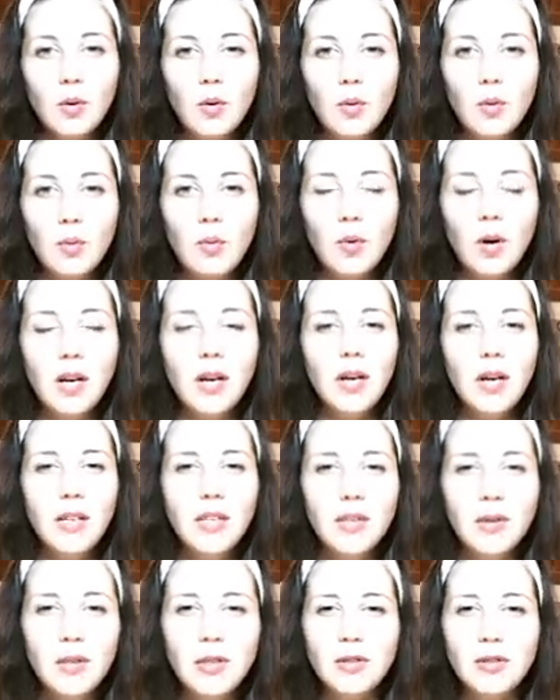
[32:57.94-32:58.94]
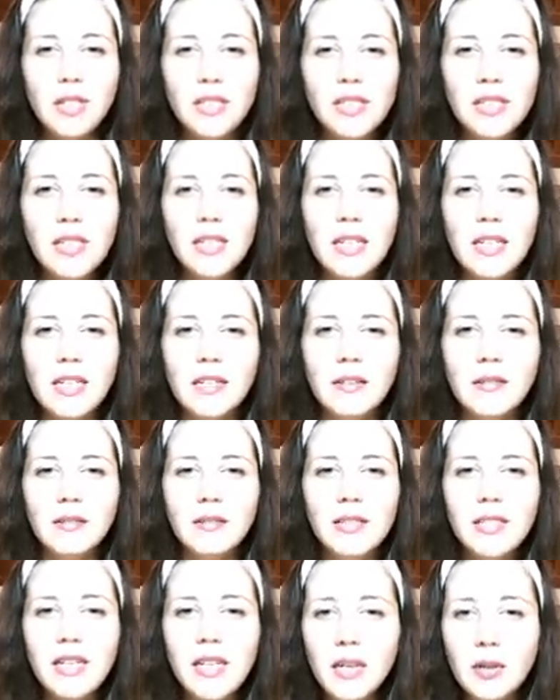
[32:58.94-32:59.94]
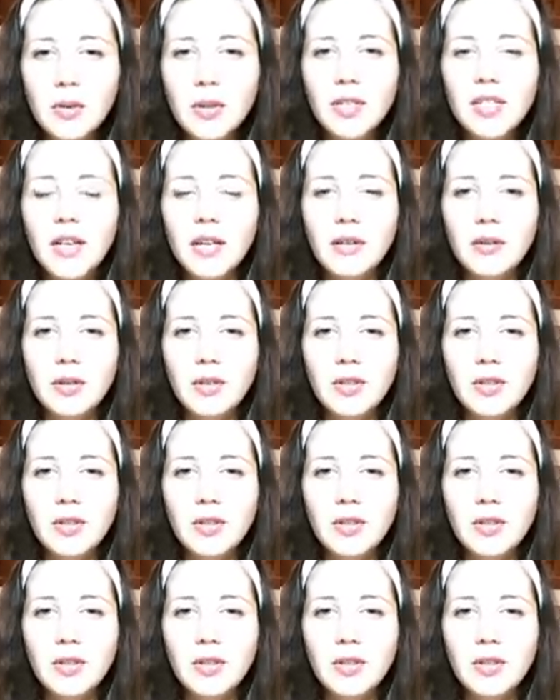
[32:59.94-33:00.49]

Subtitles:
what are you interested in? Narrow down the